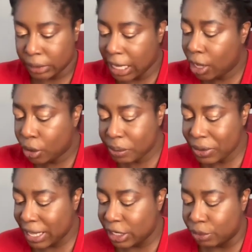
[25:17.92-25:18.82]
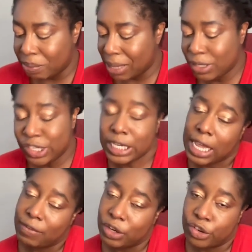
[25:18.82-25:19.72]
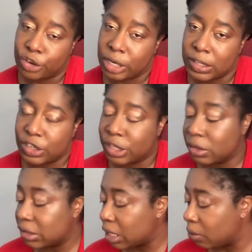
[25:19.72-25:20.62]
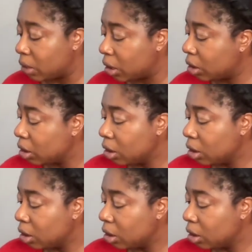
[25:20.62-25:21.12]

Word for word: I hope you had, maybe she didn't have insurance and she was like, well,